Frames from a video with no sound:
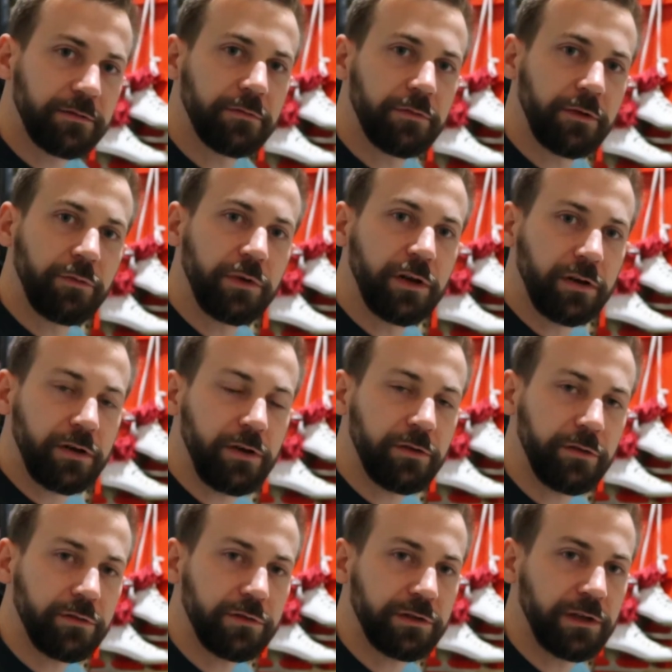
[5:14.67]
What are we gonna call
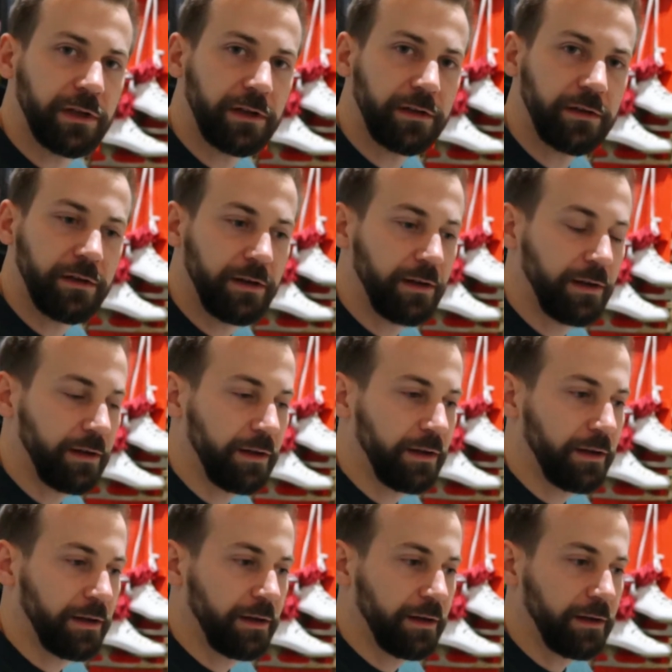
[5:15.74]
those?
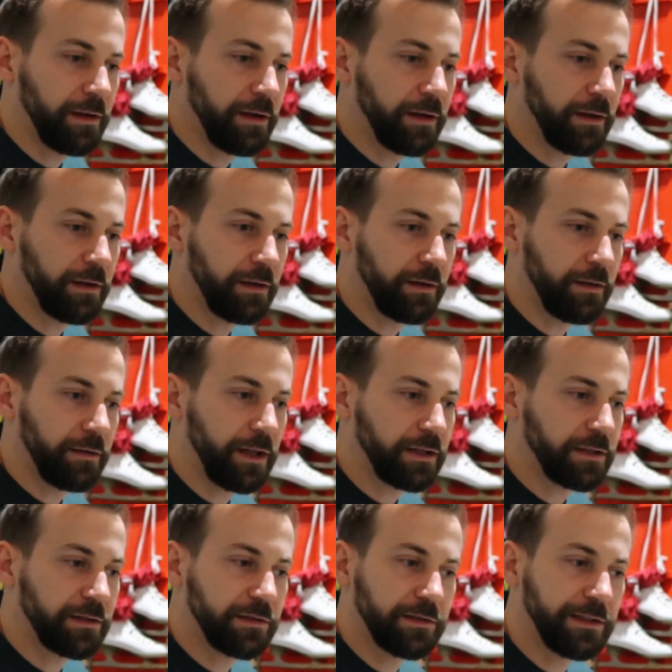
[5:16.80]

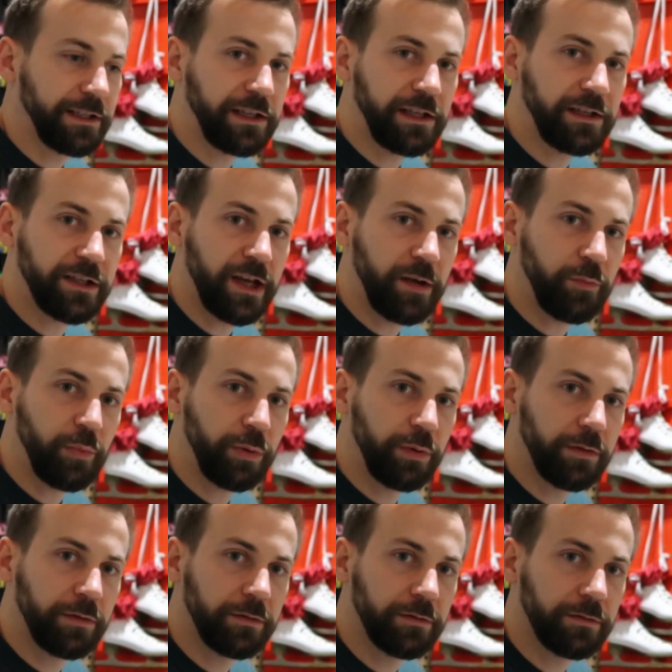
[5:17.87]
Like slinky type
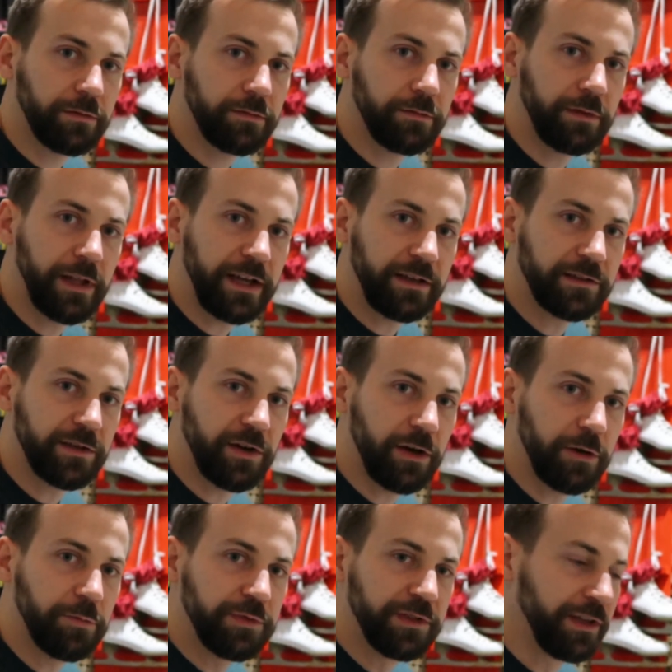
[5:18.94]
legs and
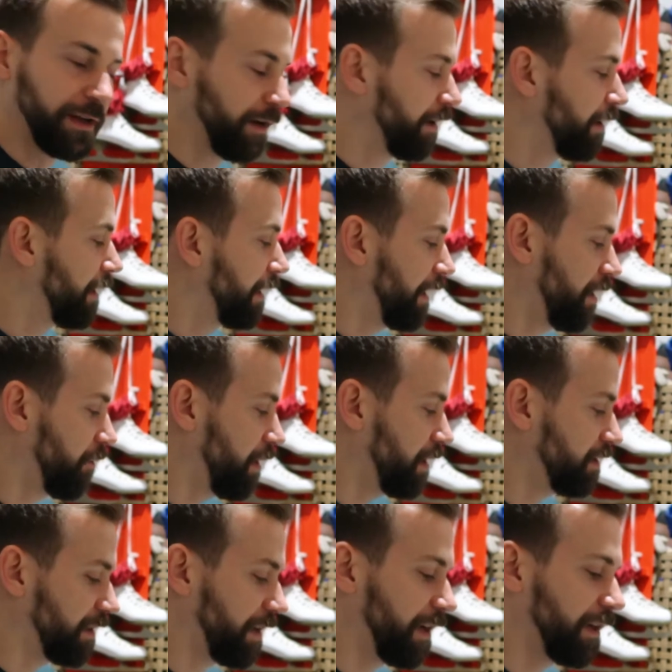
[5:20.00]
arms.
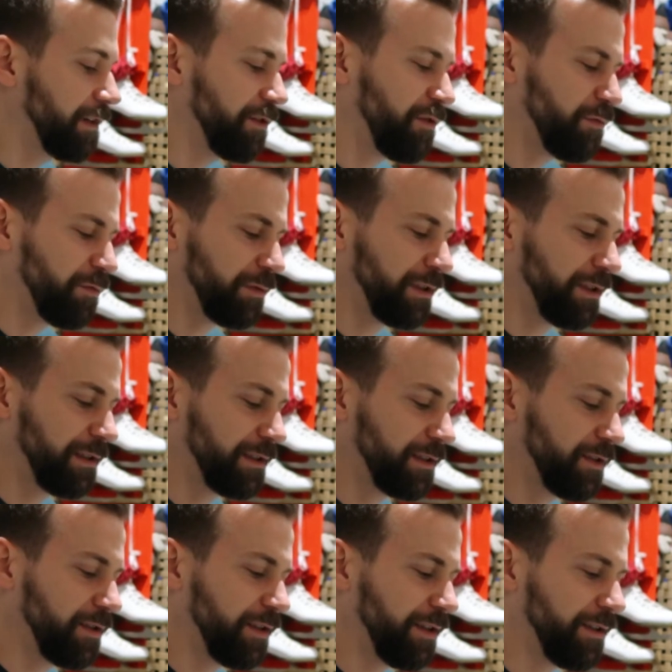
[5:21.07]
Anyways, I don't
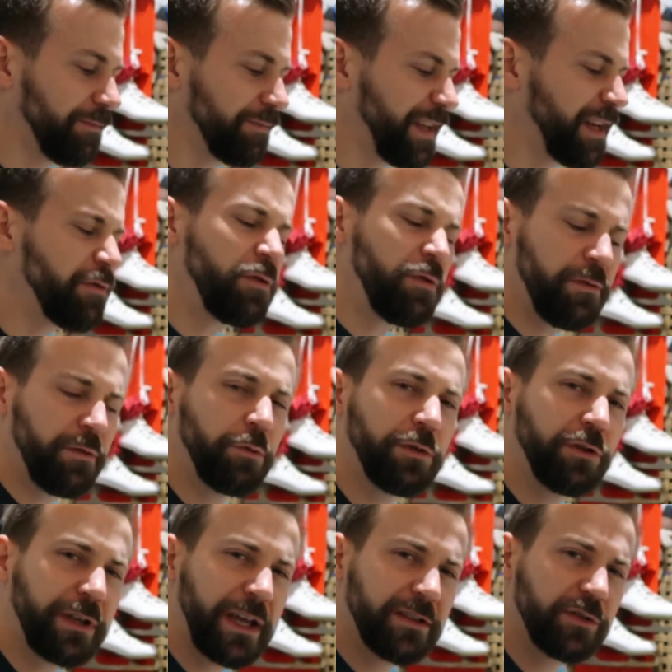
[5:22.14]
know if it would
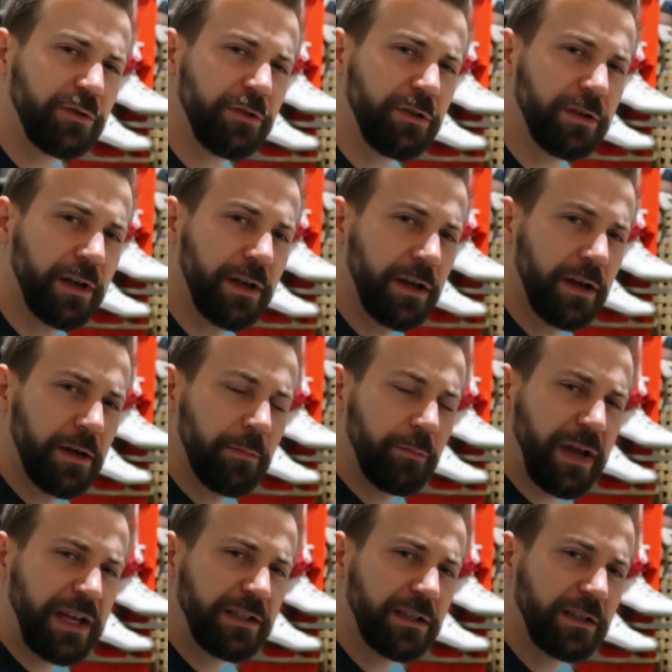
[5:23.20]
look as good
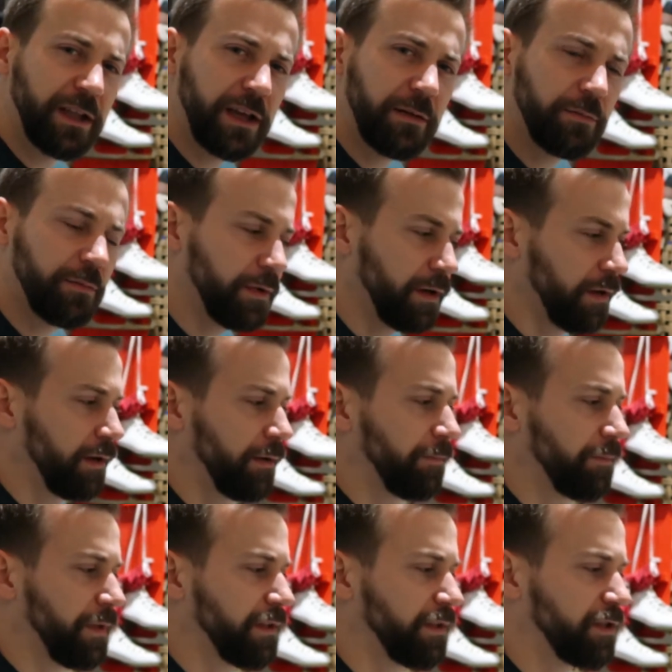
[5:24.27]
painting them
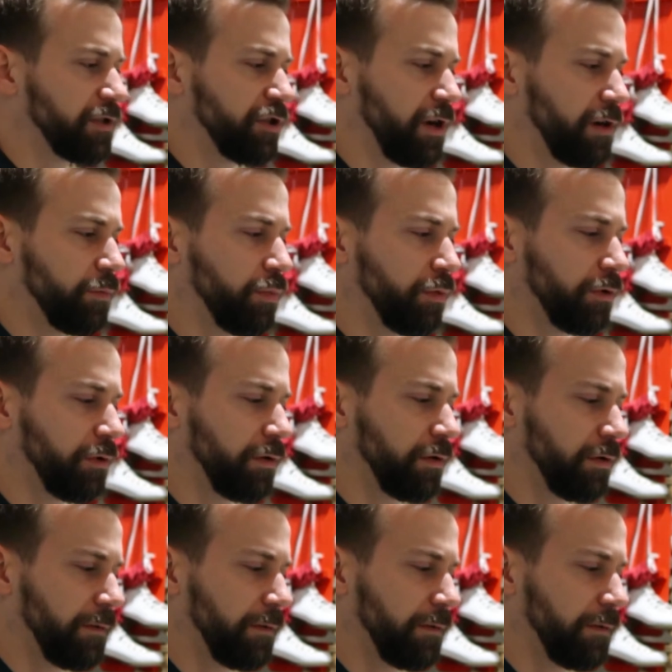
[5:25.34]
in this chalkboard.